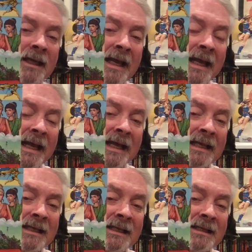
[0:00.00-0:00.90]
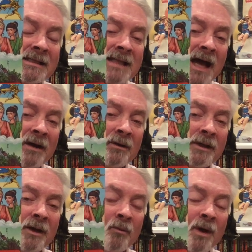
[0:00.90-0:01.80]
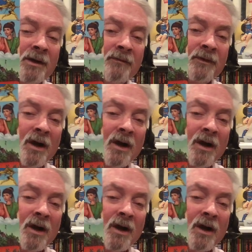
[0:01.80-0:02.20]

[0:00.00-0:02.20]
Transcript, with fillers: And he is not only a wonderful